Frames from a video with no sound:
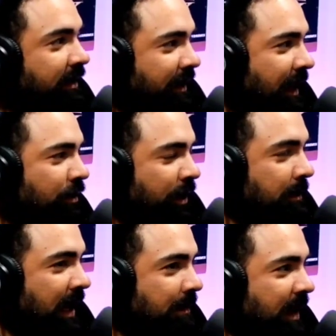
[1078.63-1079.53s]
Now
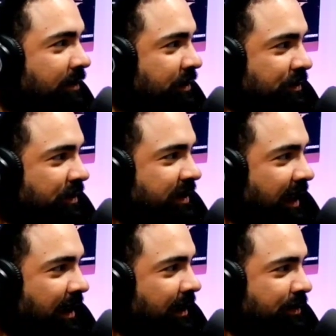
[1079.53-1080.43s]
looking back, maybe she was
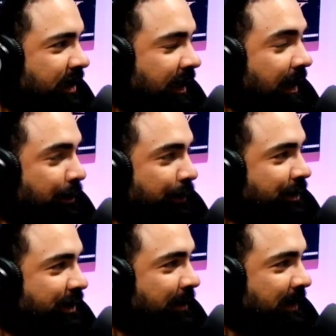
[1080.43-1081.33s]
just thought I was going to kill
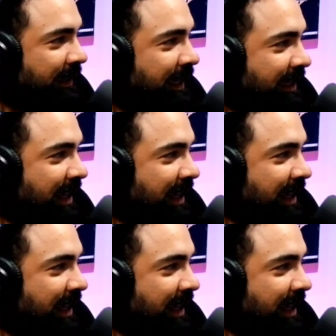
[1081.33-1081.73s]
her or something like that.